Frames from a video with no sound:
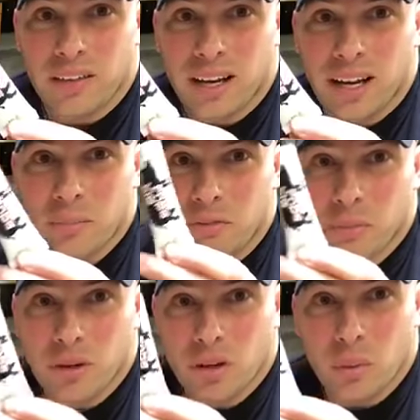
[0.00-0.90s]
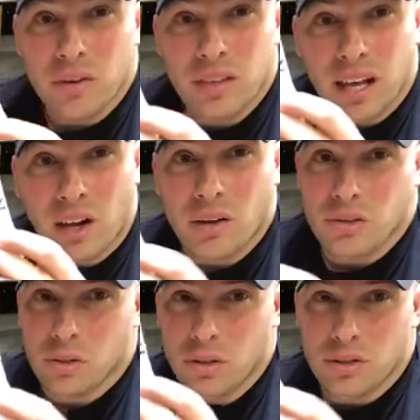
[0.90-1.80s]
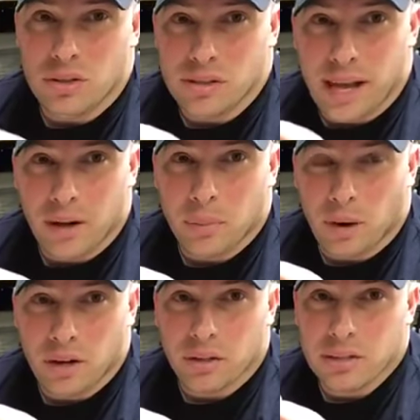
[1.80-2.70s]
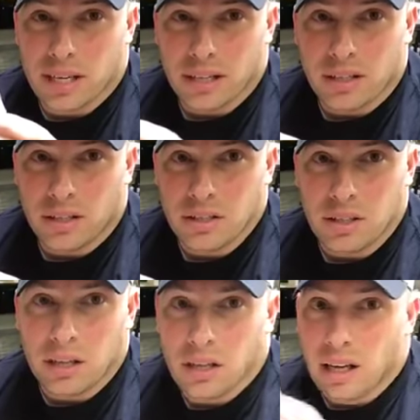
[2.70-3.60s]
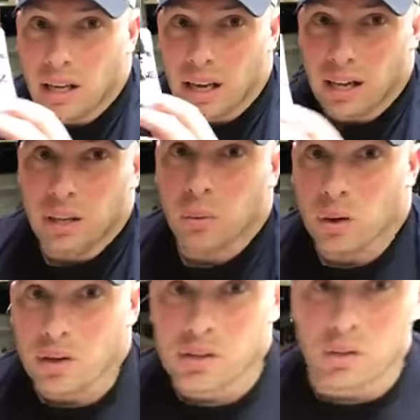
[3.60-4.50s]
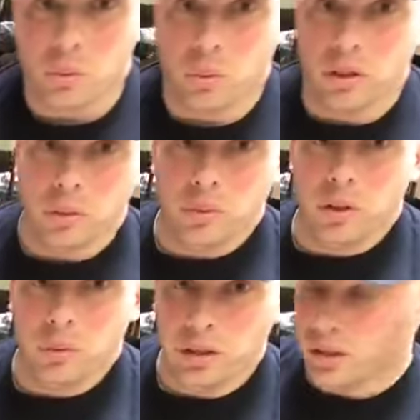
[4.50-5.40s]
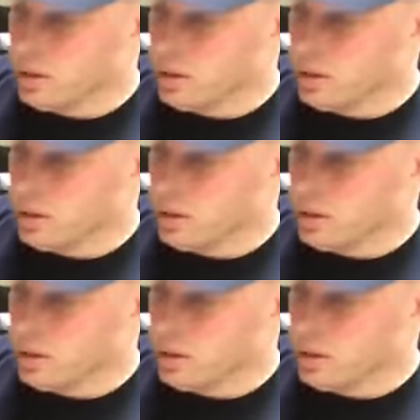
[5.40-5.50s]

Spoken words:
that I'm familiar with that also uses nanoparticle technology, and it works really, really, really